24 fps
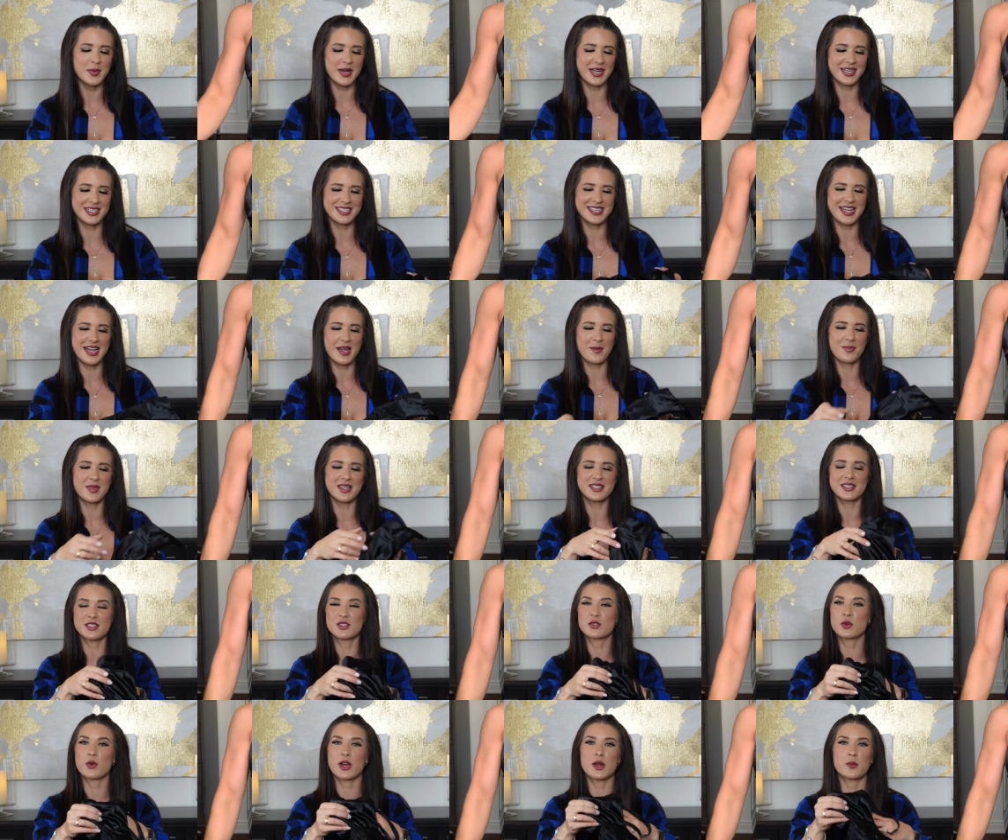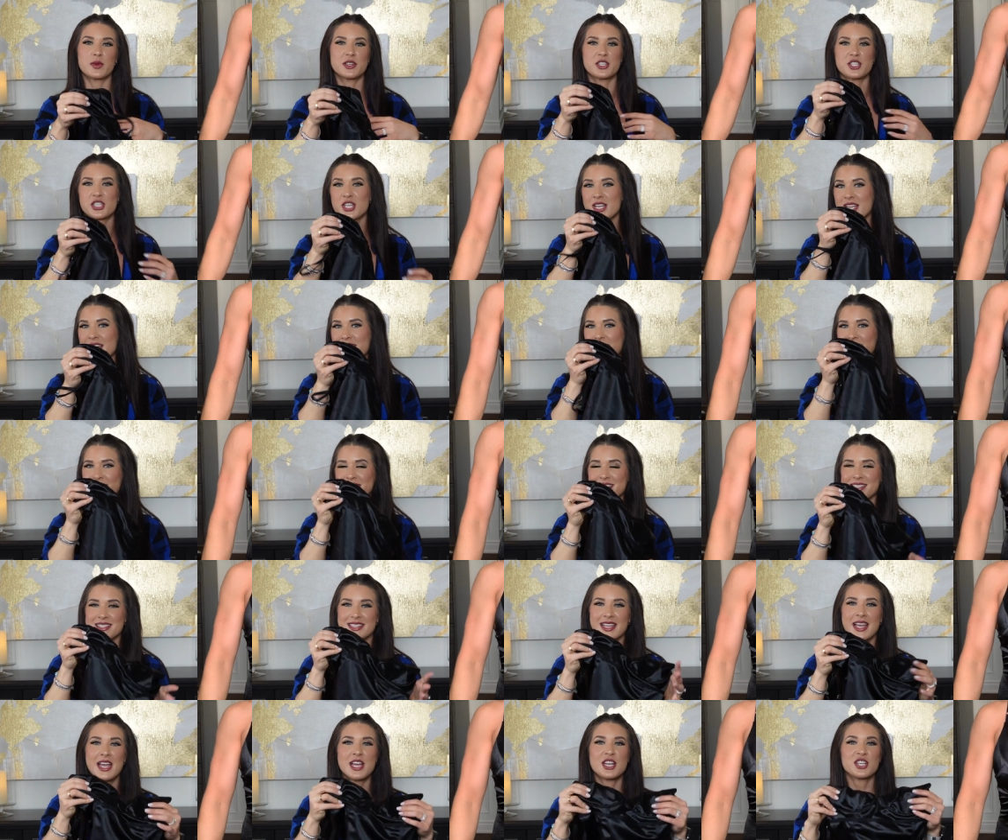but um, this is great with
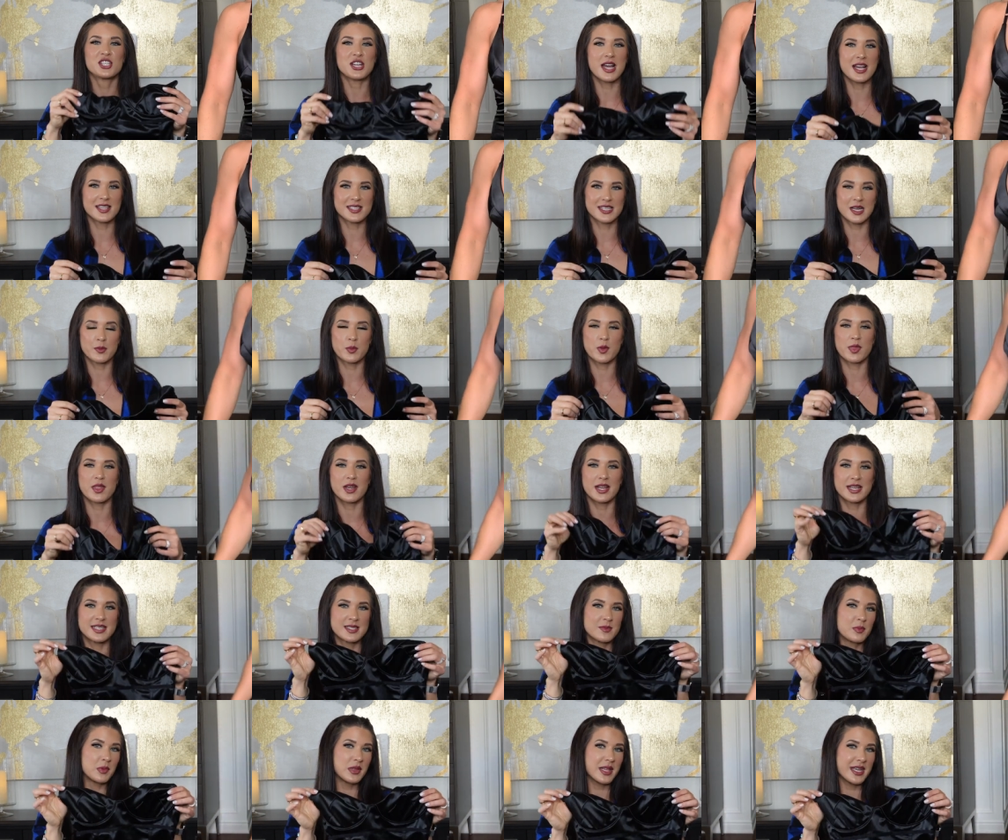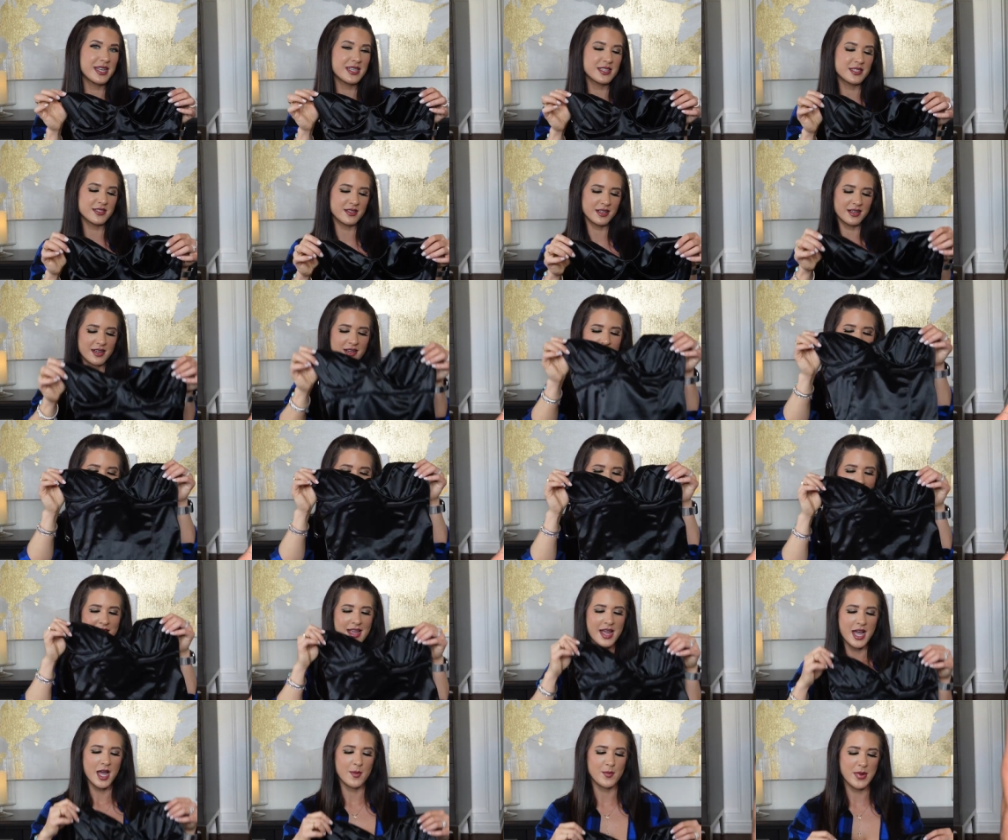jeans, jazz it up with a nice blazer.
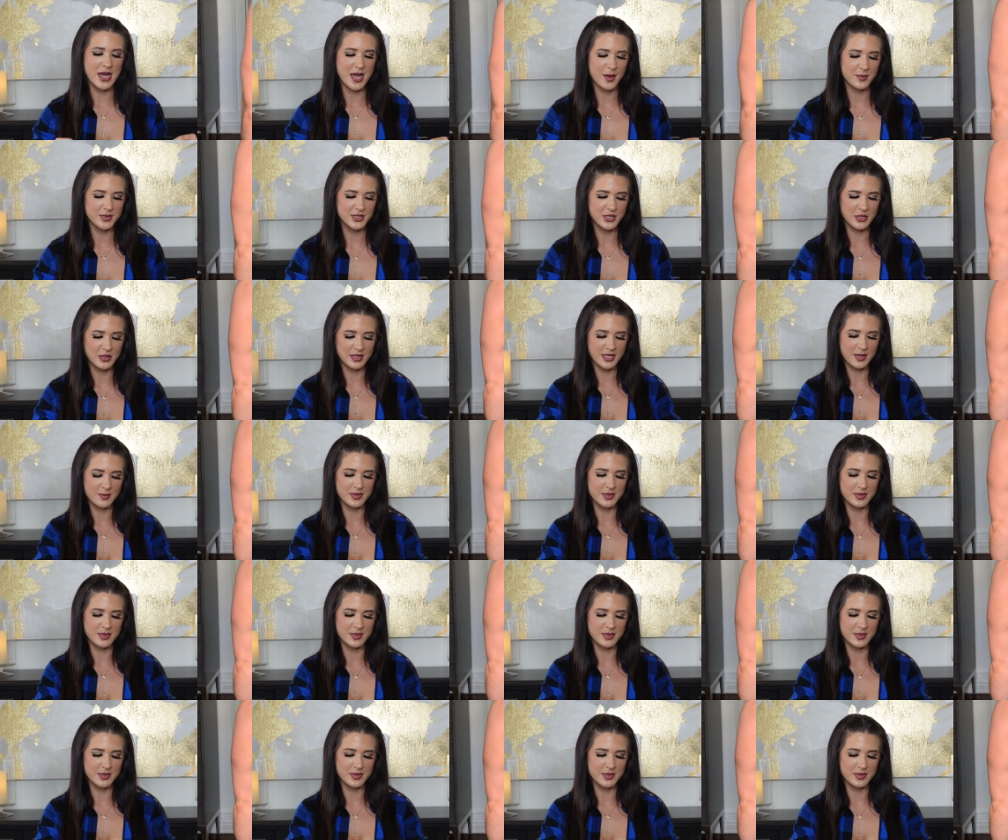I'm absolutely